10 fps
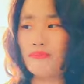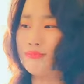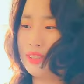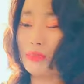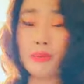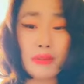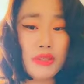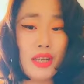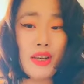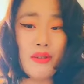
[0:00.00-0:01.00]

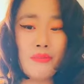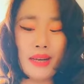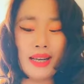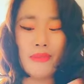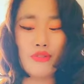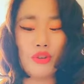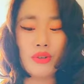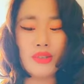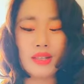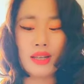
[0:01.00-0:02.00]
70% of my
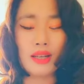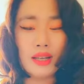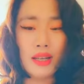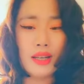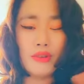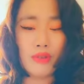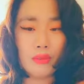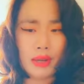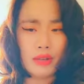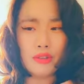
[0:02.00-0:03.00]
viewers are
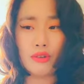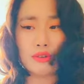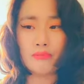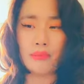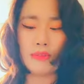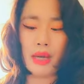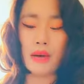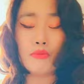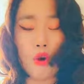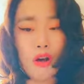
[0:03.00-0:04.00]
female, so maybe
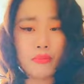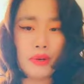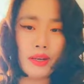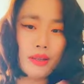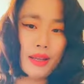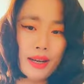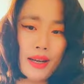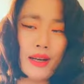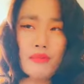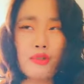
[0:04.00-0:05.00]
I'm wrong, but
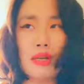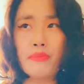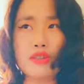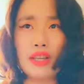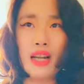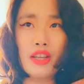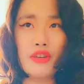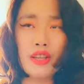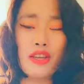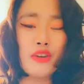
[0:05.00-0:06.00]
yeah, I'm just telling
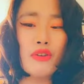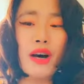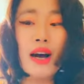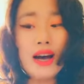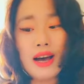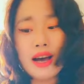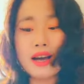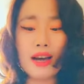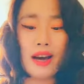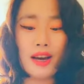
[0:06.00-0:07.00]
you that you
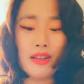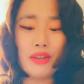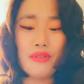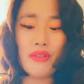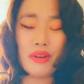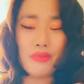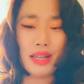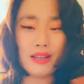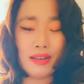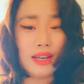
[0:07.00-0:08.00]
are a divine
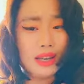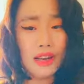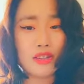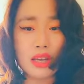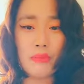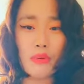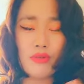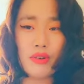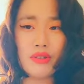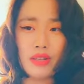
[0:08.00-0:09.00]
feminine. Okay, energy can be
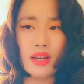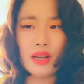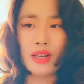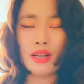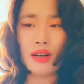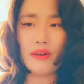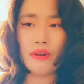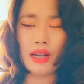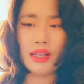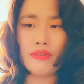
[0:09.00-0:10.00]
reversed. All
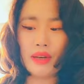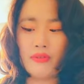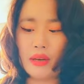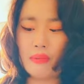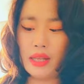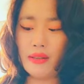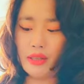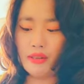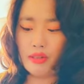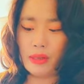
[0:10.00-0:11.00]
right, divine feminine's
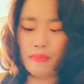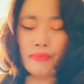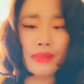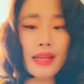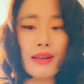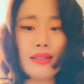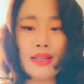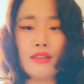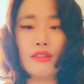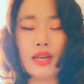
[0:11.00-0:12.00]
energy. Now let's
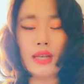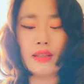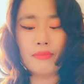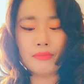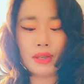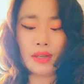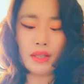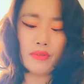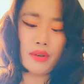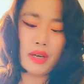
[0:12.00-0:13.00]
take a look at
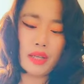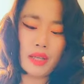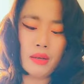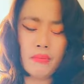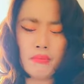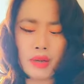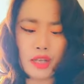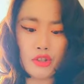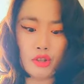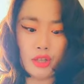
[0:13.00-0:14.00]
divine
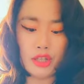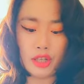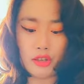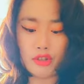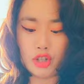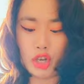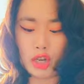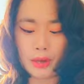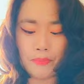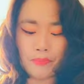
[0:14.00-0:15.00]
masculine's energy.